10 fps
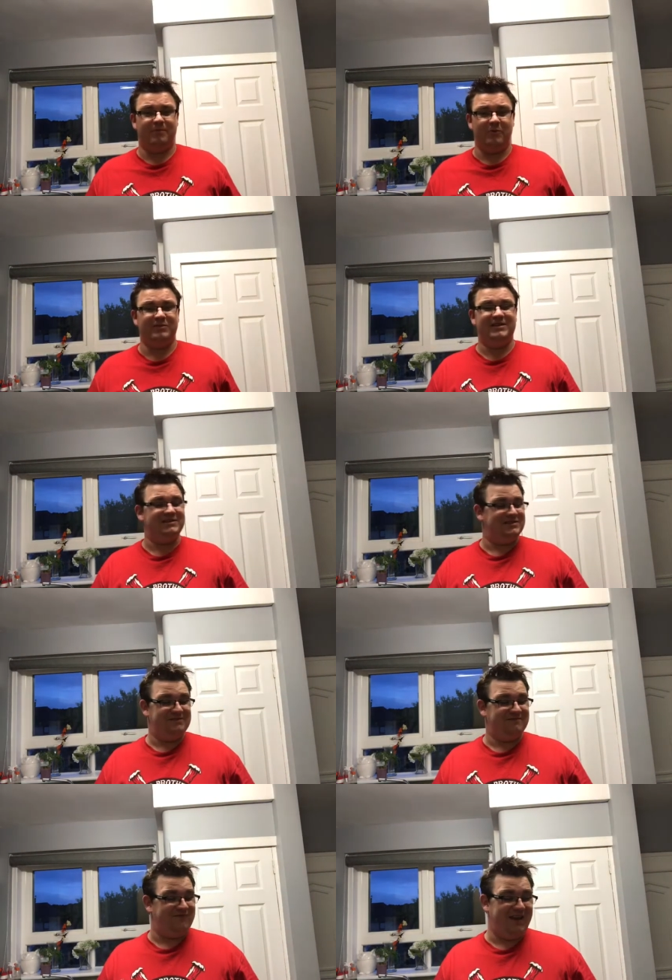build
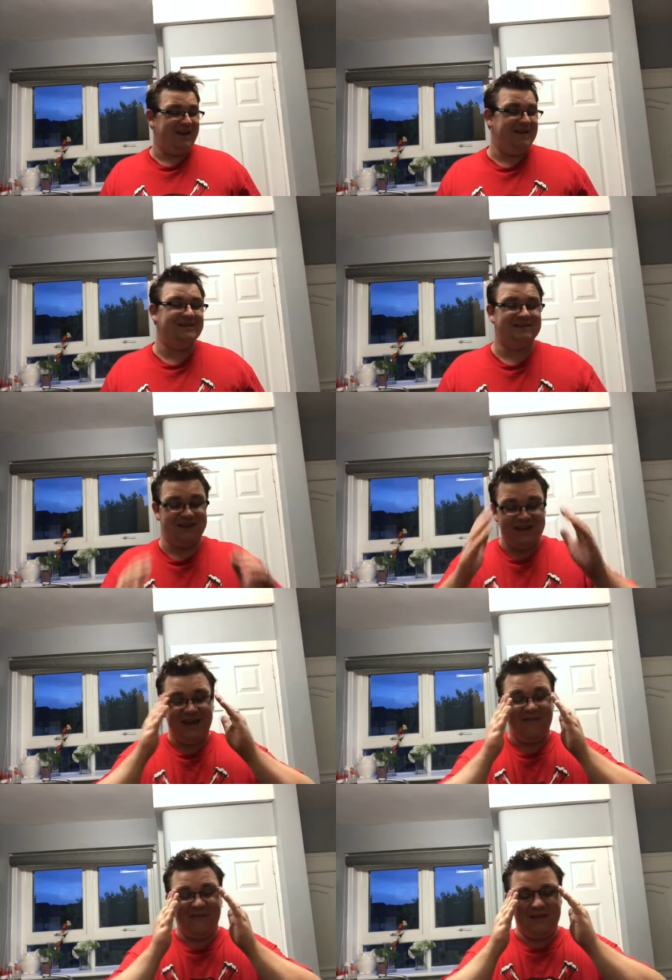these very easily.
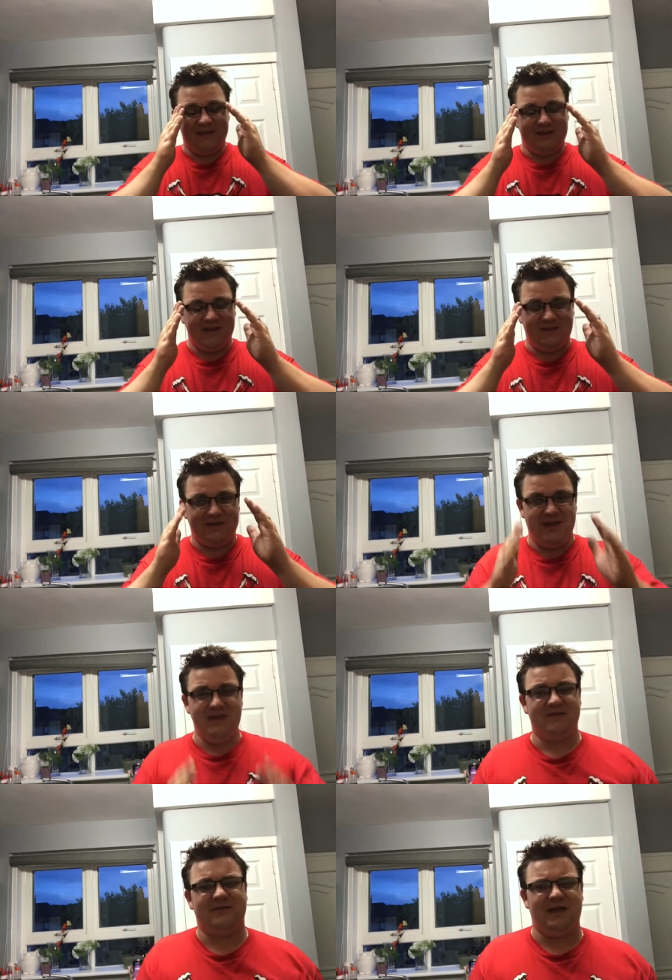If you if you
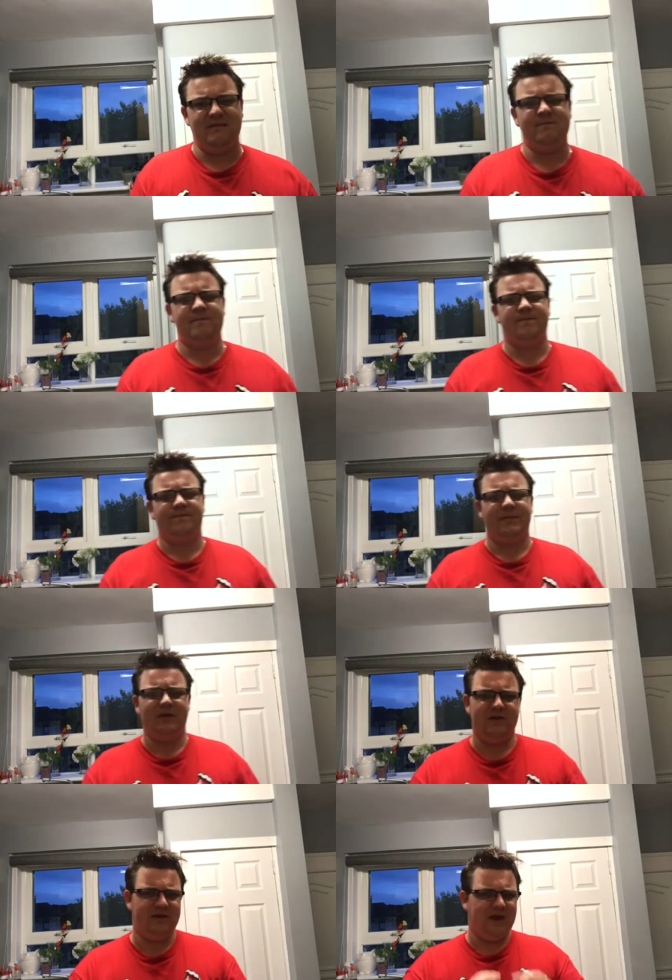take your time,
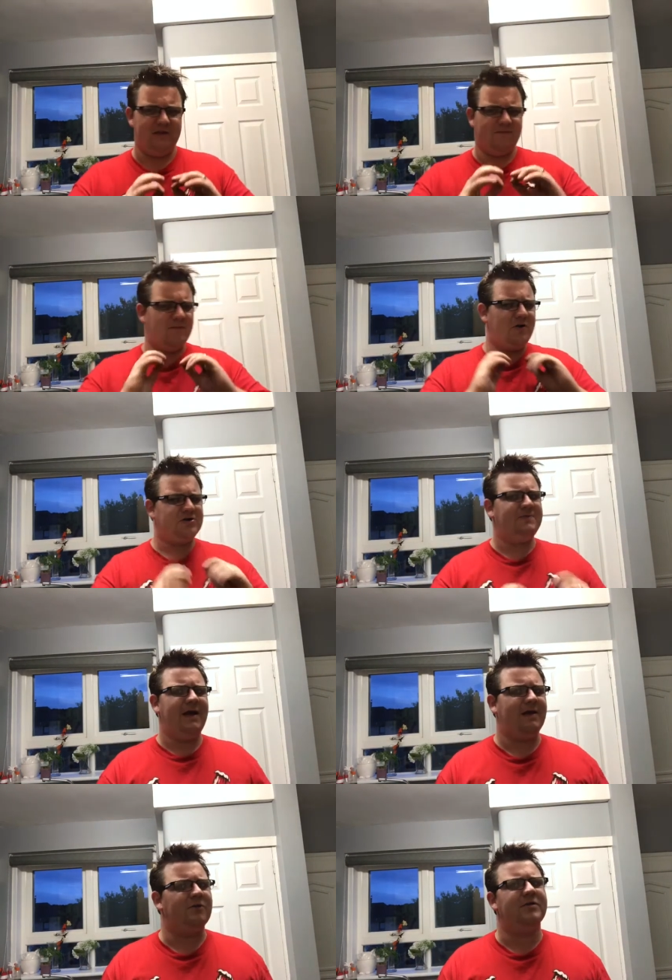you can get much
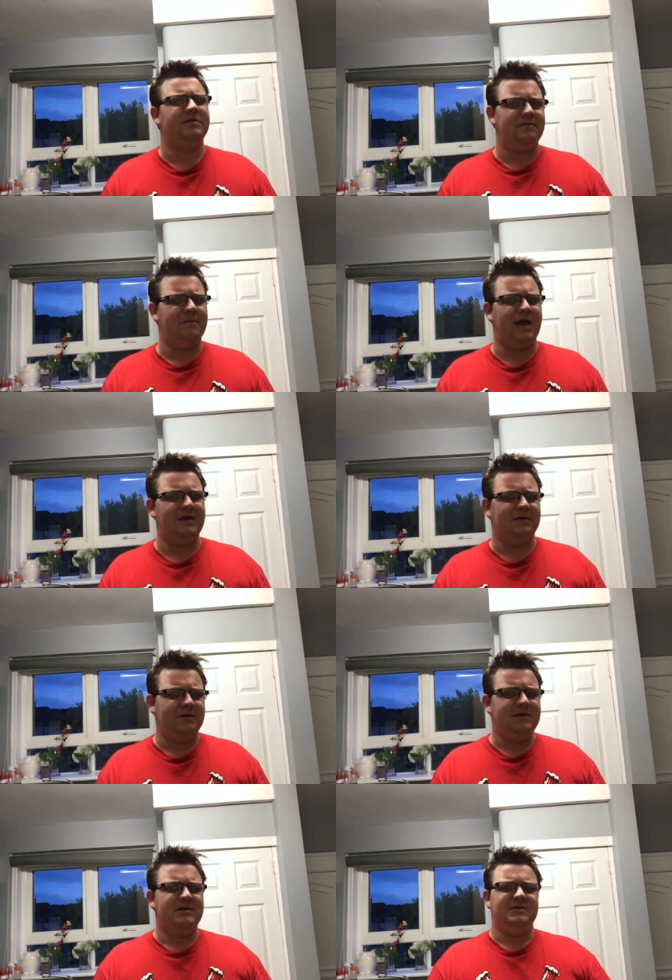better looking than mine.
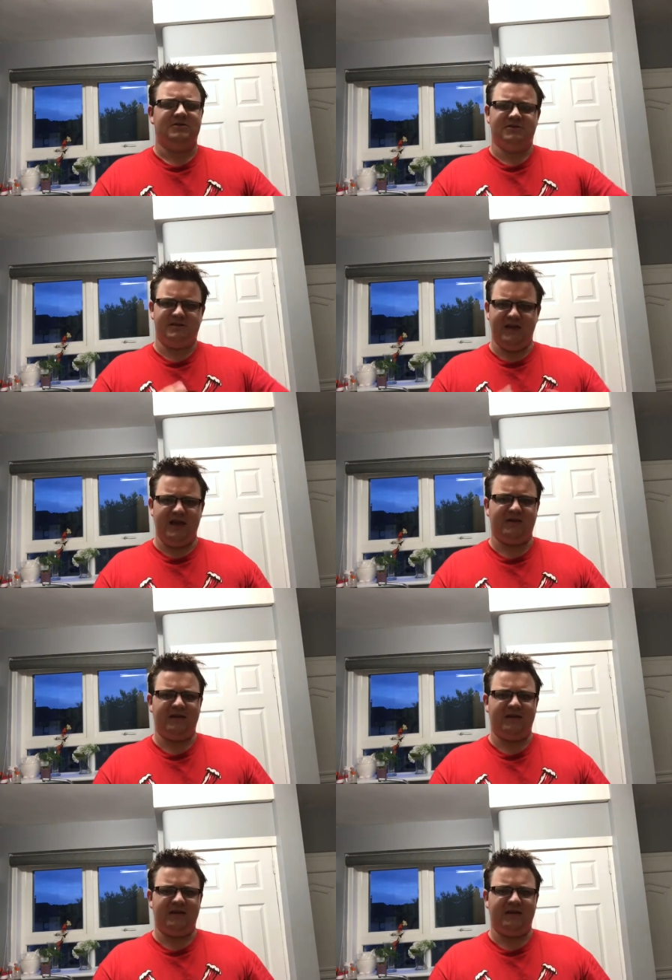Just take your